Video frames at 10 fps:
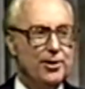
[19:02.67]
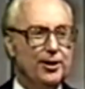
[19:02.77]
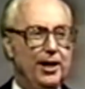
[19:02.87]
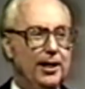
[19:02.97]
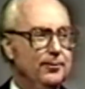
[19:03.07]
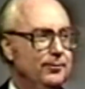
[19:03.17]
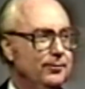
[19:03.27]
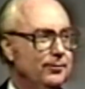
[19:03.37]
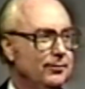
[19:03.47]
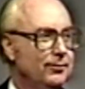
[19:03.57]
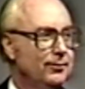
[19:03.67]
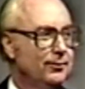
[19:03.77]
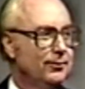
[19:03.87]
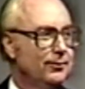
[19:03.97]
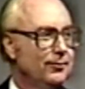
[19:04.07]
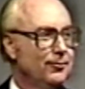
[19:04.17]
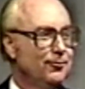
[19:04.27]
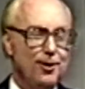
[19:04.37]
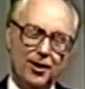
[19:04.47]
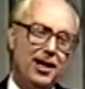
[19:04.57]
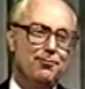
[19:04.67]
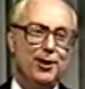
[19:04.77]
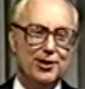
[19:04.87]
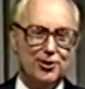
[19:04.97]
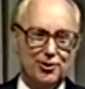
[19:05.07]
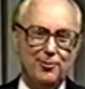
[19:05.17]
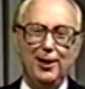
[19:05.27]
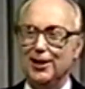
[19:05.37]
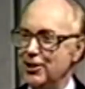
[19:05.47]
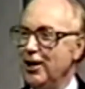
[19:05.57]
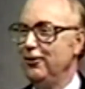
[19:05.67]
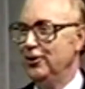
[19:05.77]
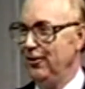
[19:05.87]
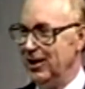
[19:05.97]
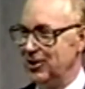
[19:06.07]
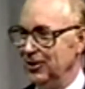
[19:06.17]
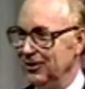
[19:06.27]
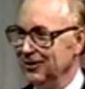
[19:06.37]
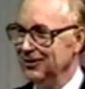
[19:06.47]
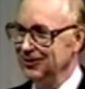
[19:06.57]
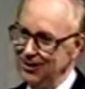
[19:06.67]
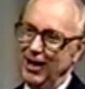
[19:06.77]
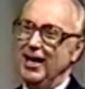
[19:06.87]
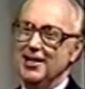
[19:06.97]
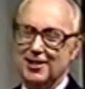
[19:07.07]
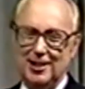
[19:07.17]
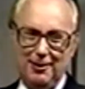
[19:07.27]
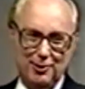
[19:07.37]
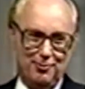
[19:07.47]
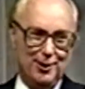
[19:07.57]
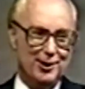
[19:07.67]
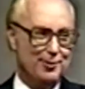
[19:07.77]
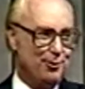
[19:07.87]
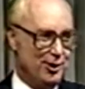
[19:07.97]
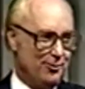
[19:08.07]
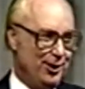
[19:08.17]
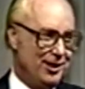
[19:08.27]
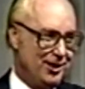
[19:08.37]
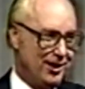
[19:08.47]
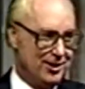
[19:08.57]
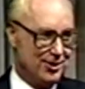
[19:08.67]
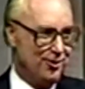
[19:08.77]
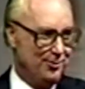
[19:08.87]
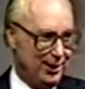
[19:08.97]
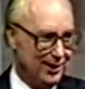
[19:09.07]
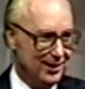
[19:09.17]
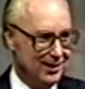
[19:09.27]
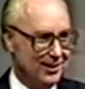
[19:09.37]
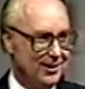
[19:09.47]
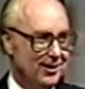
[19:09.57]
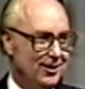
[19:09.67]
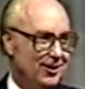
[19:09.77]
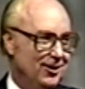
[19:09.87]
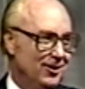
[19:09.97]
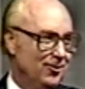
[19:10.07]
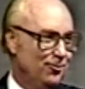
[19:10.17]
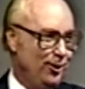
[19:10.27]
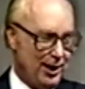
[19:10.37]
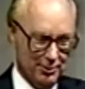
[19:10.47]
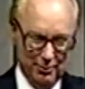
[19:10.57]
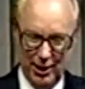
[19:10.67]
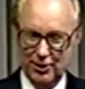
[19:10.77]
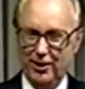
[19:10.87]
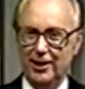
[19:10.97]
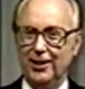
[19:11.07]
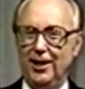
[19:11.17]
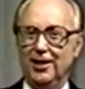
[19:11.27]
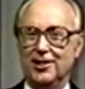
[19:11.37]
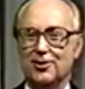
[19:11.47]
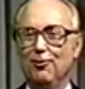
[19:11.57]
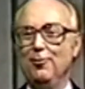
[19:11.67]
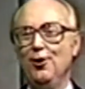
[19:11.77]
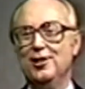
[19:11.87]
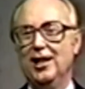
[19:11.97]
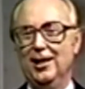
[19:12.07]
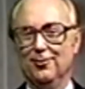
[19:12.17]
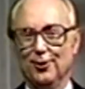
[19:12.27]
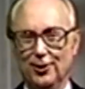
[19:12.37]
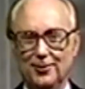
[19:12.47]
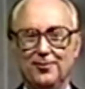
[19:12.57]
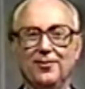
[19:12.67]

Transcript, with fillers: their God. Well, that ministers to me in a general direction. God has established me as this person, but he still hasn't told me what I'm to major at in college. One more time, Lord.